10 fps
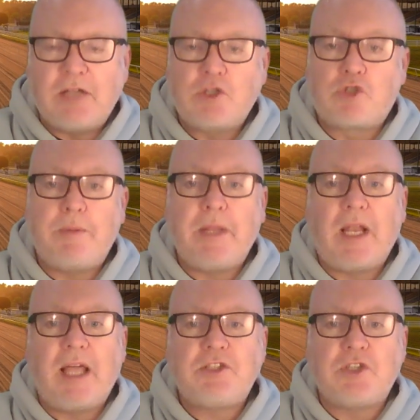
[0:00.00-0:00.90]
And
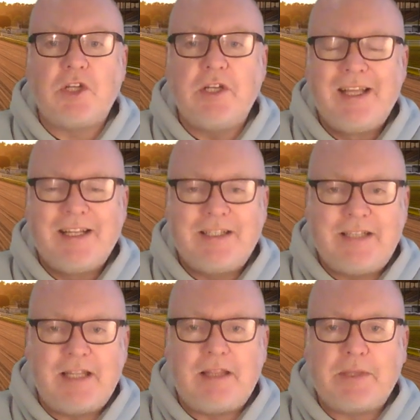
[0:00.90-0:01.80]
TREPIDATION
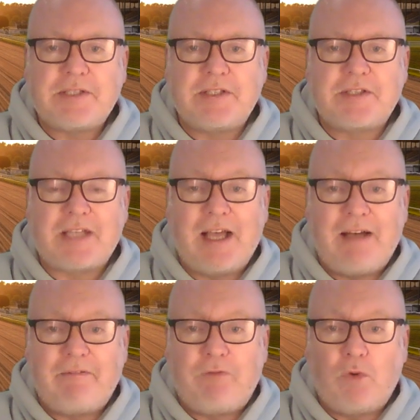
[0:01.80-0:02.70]
did the business
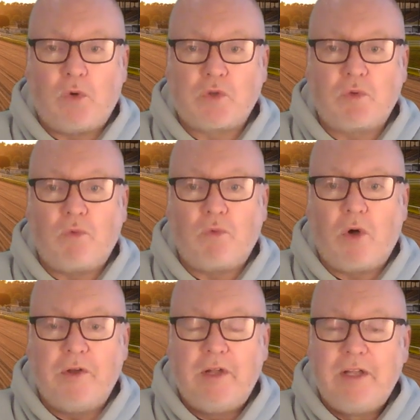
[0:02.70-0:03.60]
at
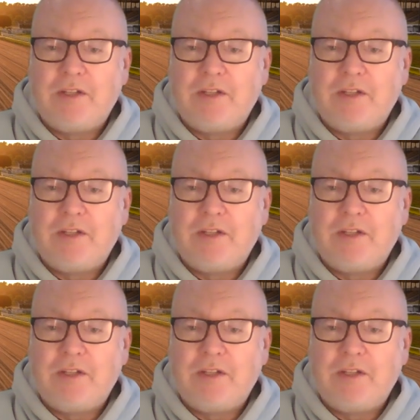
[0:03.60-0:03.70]
4-1.